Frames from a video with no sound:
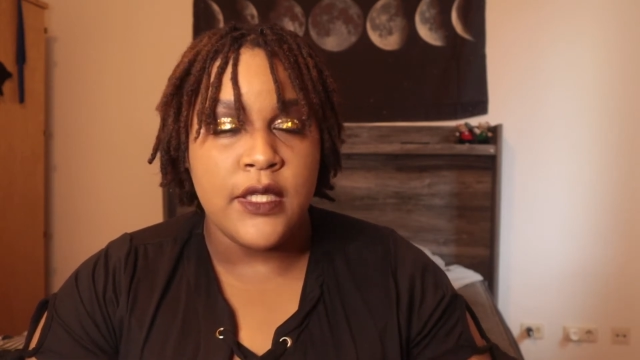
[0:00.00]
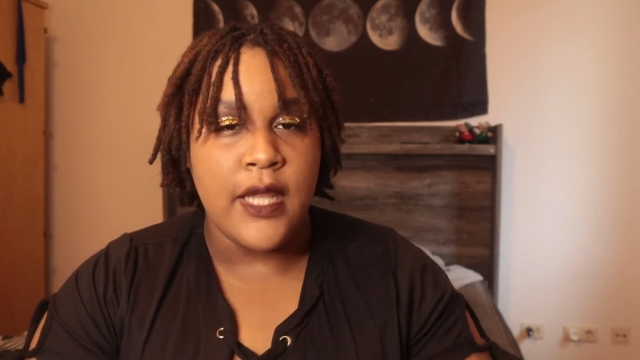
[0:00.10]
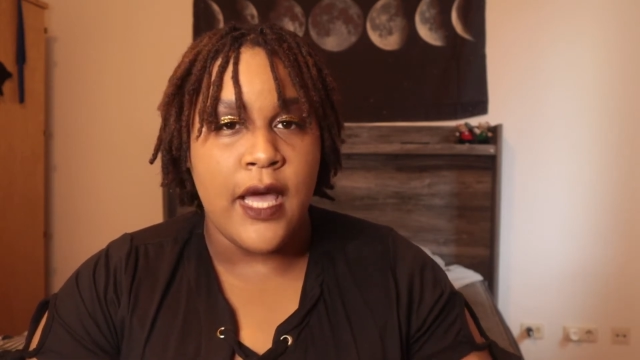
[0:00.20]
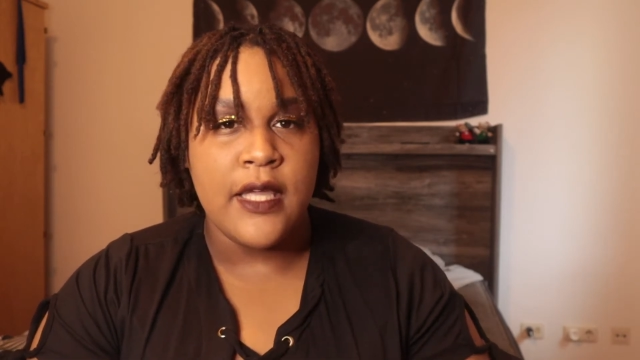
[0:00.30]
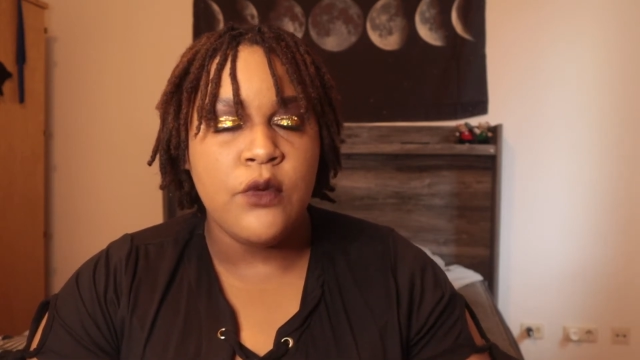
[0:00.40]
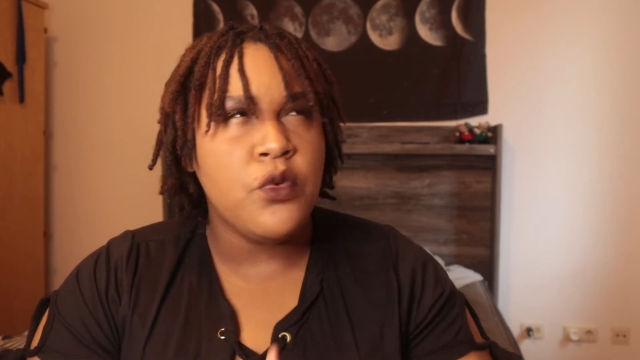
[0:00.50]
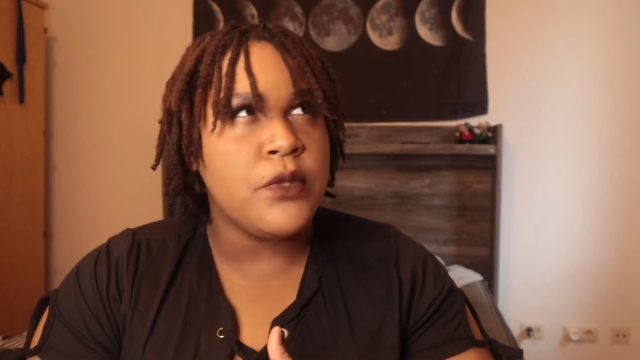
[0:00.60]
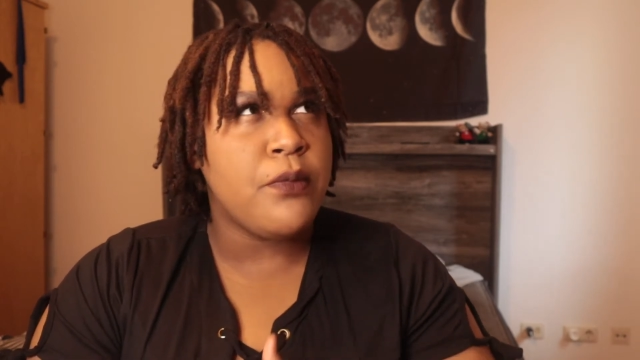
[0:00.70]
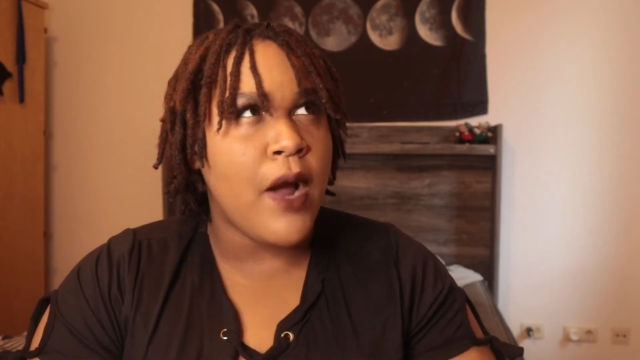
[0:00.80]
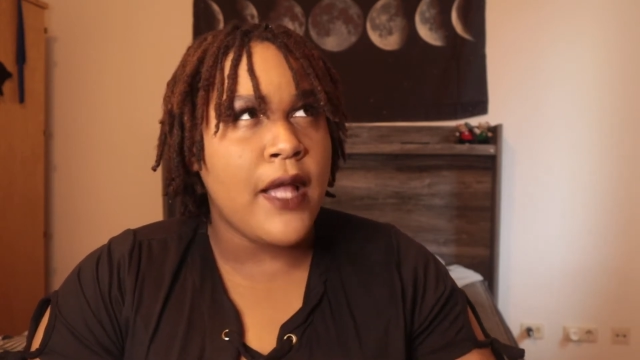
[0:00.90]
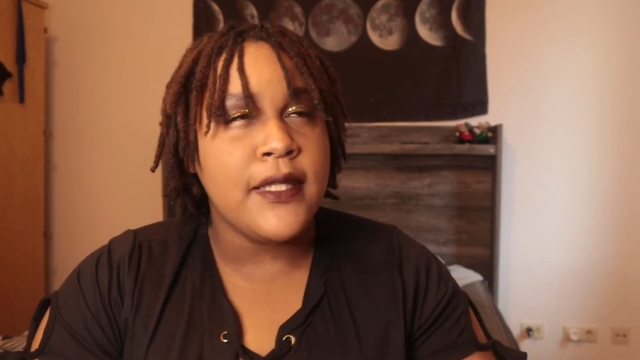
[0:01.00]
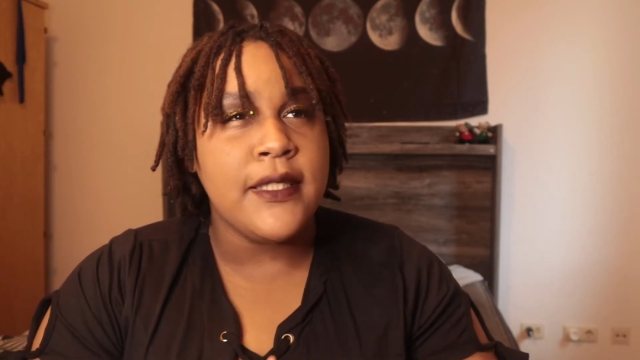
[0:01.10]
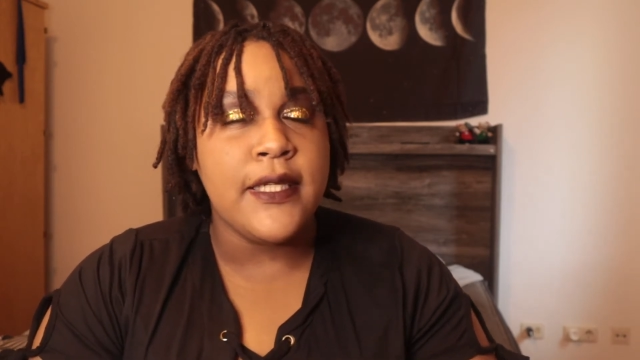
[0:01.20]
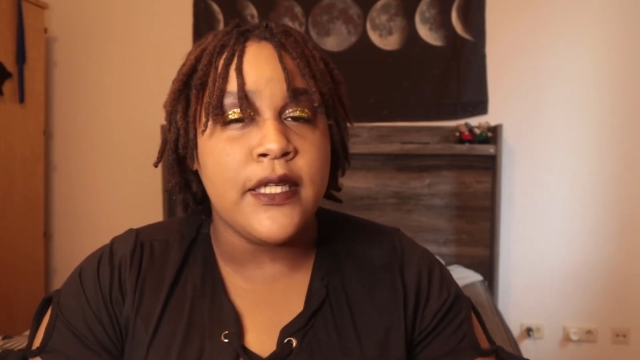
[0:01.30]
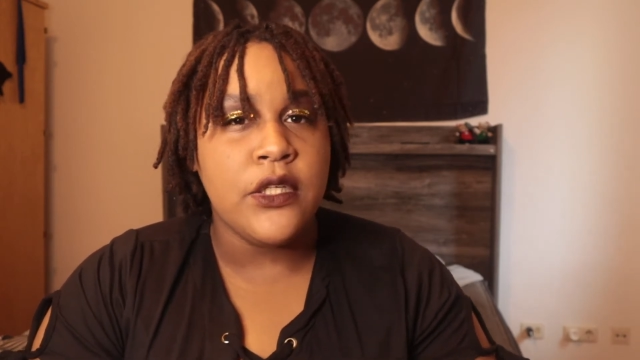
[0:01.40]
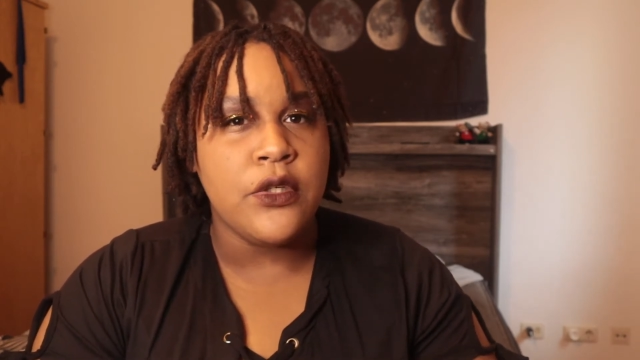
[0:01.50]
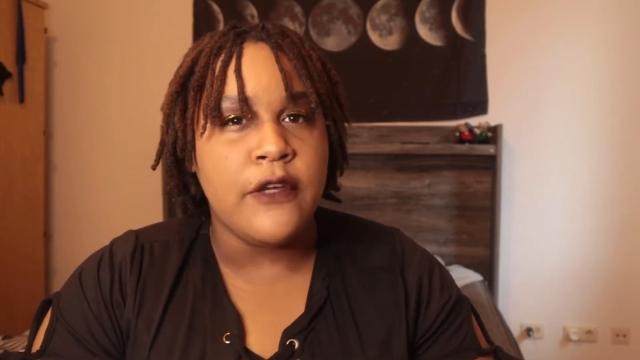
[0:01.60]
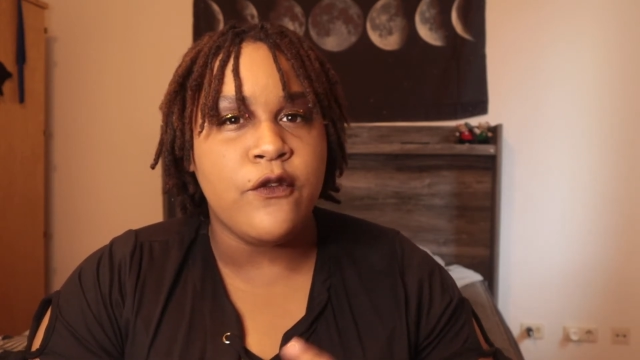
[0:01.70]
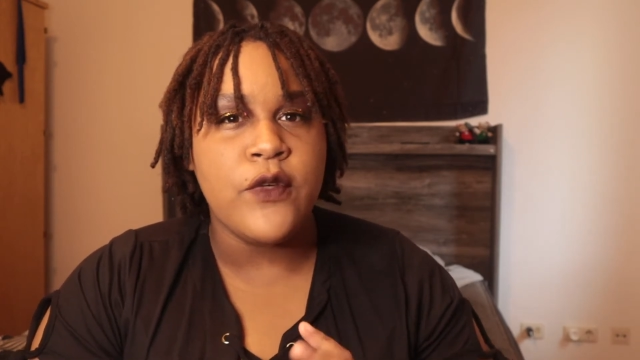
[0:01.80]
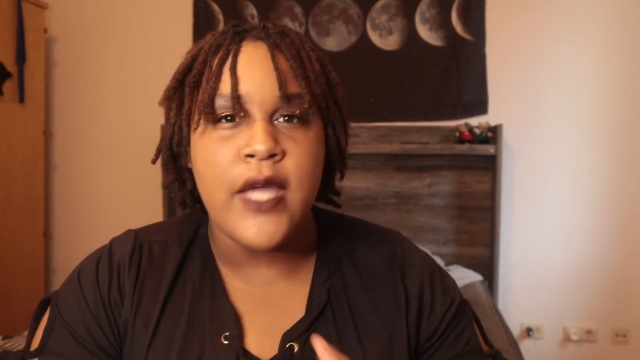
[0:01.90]
Now, he would probably kill
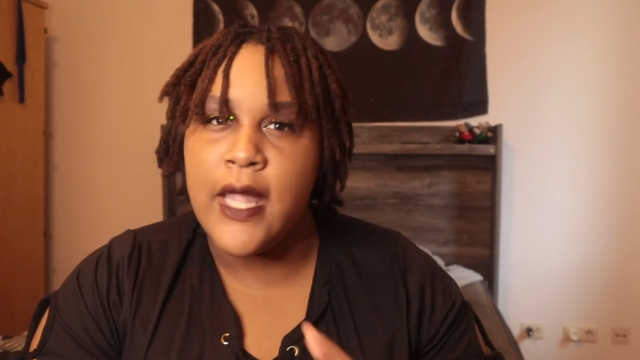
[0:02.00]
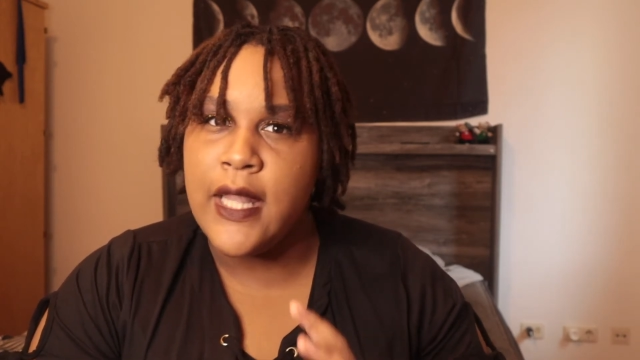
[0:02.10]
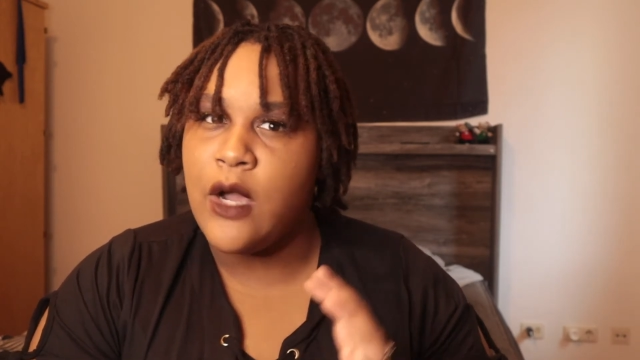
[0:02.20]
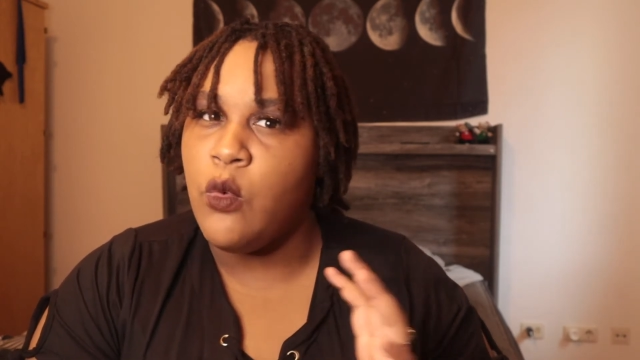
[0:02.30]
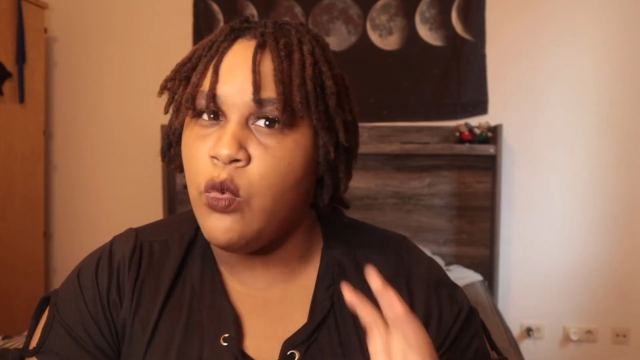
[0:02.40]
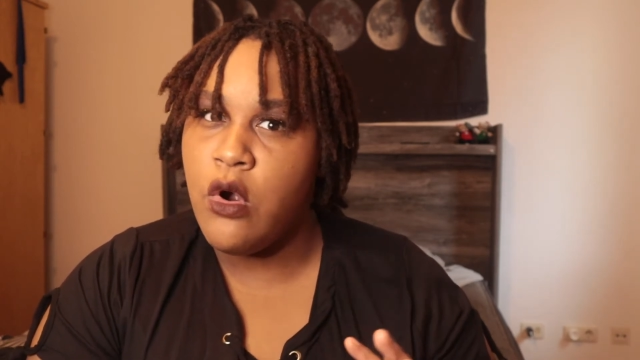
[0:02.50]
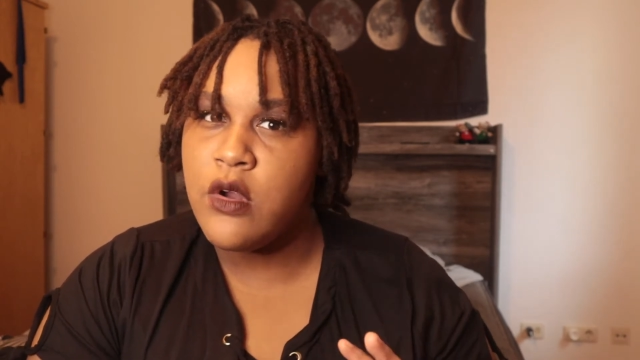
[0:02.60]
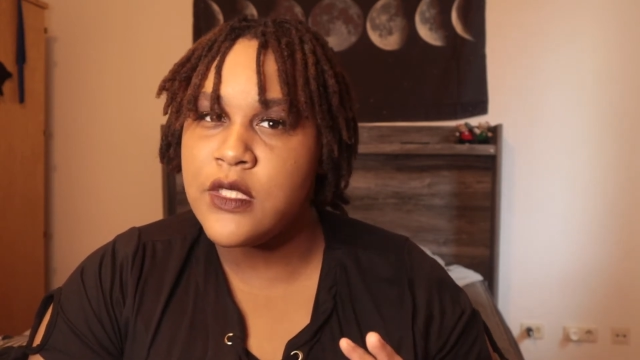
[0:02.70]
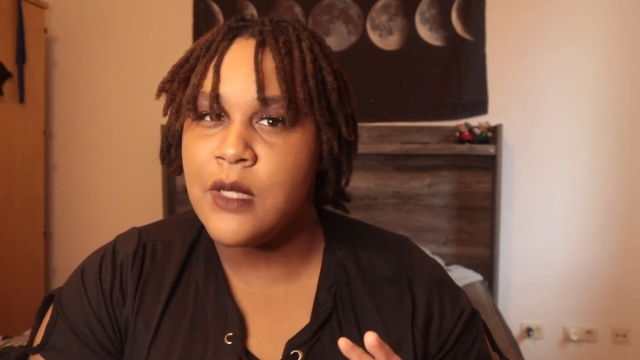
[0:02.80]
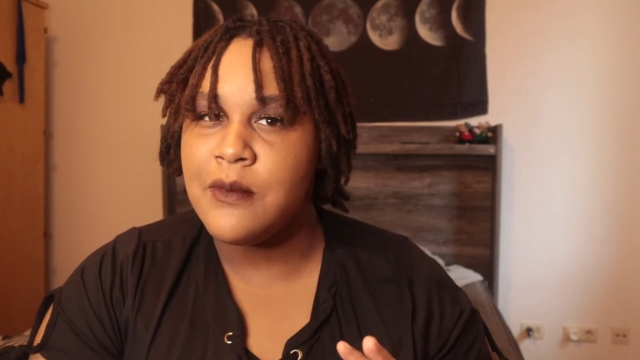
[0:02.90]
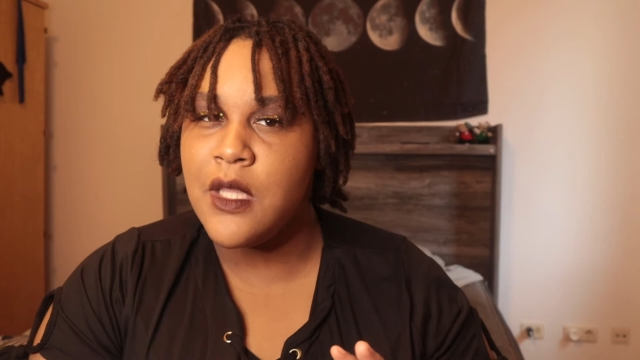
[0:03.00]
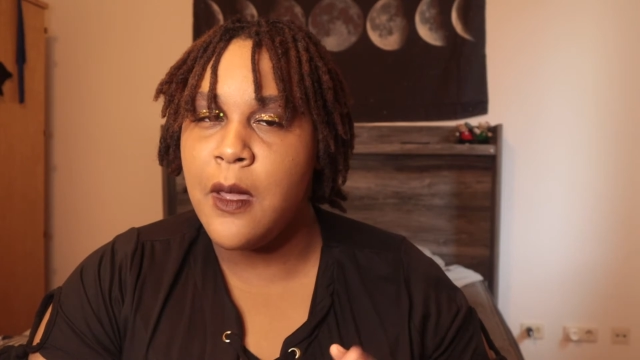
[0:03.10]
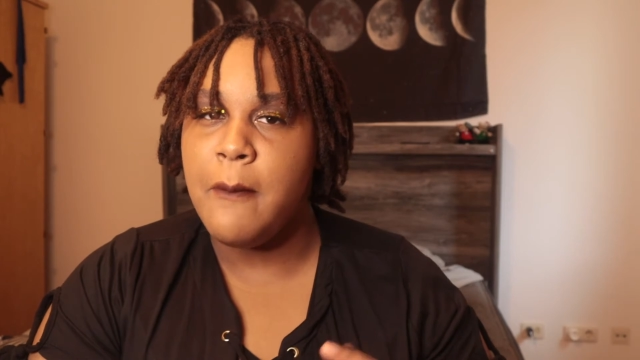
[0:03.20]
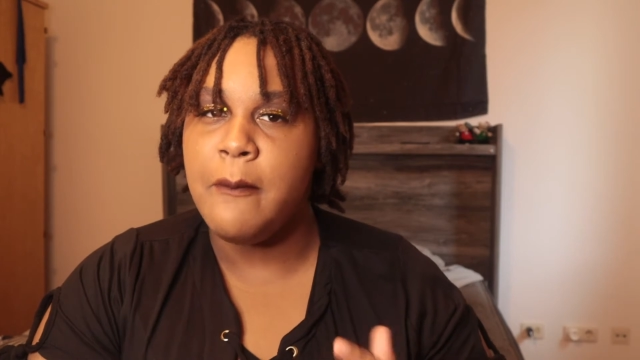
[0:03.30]
if we had like a war or something,